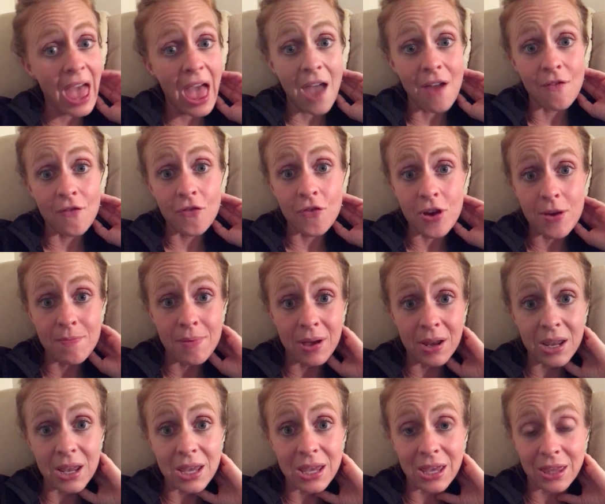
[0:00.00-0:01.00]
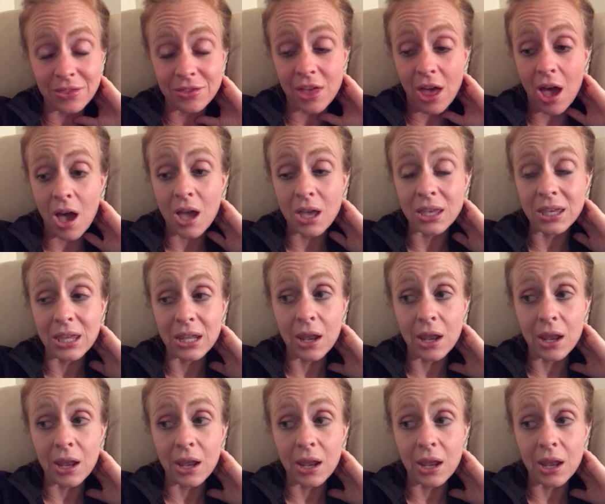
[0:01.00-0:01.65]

everybody get that.